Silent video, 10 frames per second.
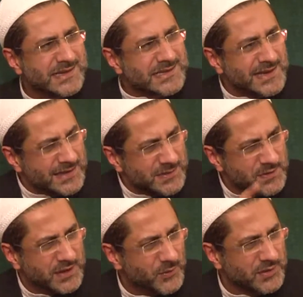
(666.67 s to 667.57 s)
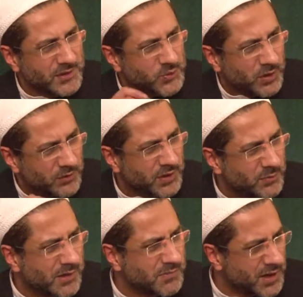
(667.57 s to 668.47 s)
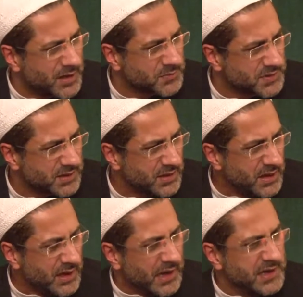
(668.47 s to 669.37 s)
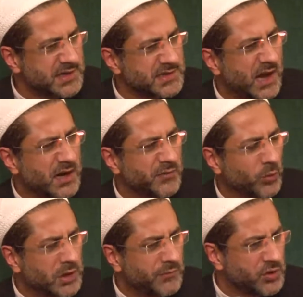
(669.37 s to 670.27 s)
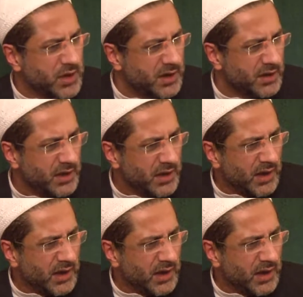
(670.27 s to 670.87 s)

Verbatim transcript: Tell me when the 12th Imam comes and he says, Arif, what have you done?